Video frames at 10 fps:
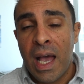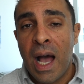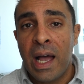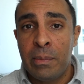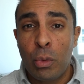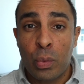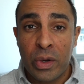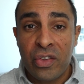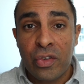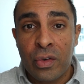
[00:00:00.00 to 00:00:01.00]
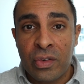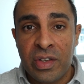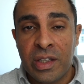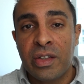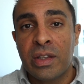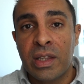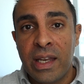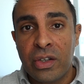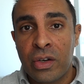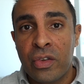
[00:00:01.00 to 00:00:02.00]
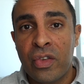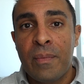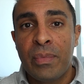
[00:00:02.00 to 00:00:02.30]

and more risk certainty to the lenders,